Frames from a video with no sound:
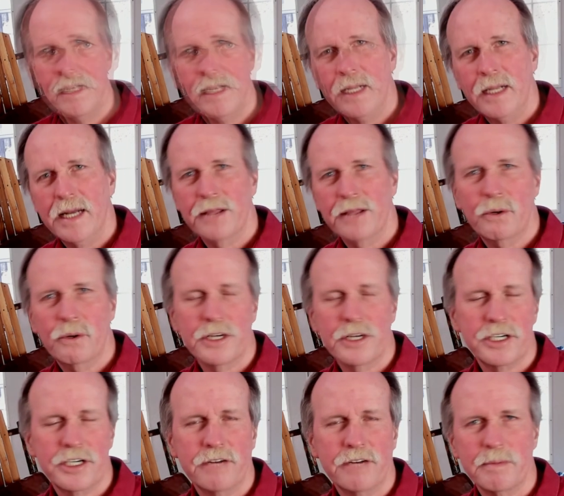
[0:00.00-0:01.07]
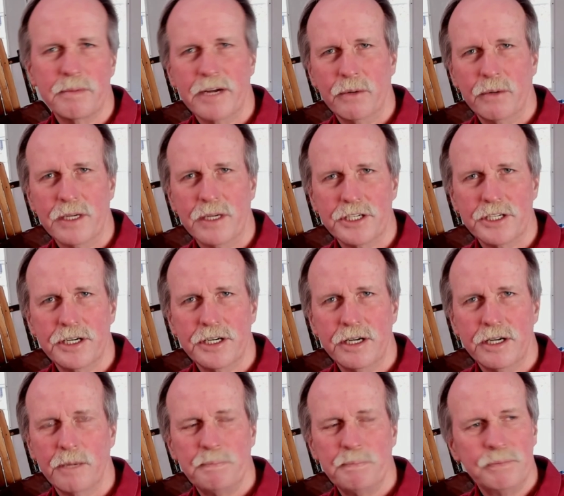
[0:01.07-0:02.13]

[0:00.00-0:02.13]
Now the question everybody wants to know,